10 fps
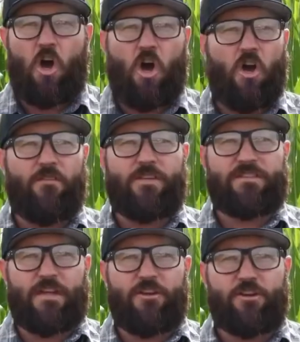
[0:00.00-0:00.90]
all of
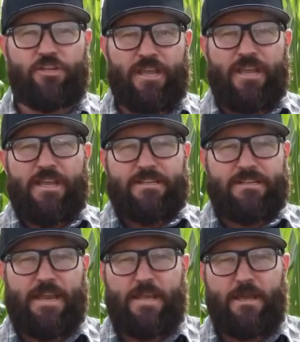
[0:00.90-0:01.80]
its energy to
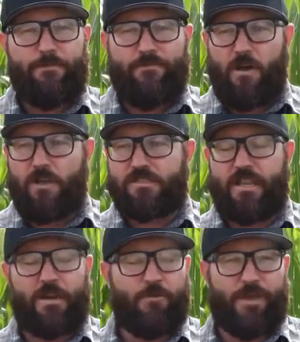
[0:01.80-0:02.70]
take up phos
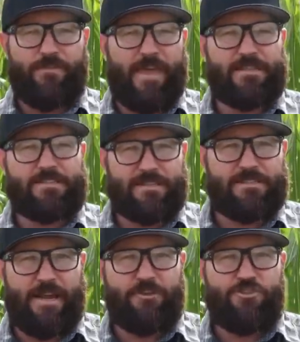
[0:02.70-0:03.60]
and if we have excess
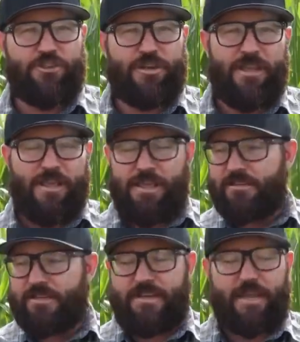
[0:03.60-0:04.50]
nitrogen,
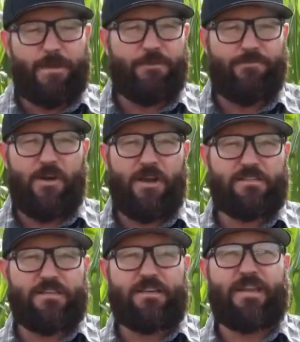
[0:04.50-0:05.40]
to take up the
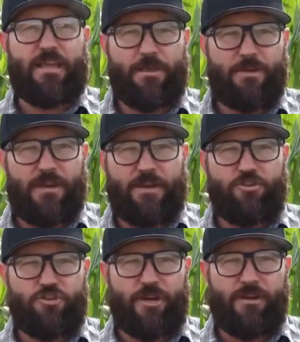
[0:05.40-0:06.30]
phos and to take up the
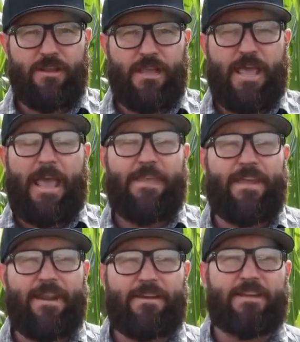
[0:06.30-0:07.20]
nitrogen. And
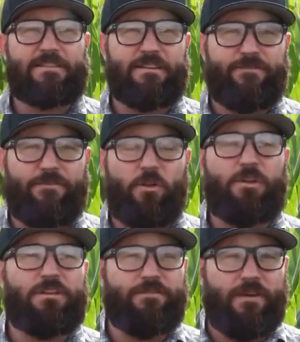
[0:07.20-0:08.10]
then it doesn't
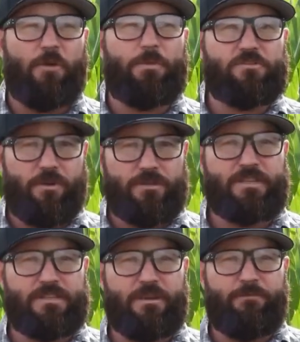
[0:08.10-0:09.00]
fully develop its root
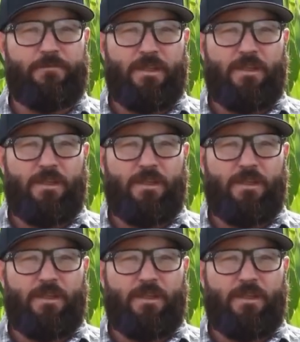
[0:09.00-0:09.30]
system.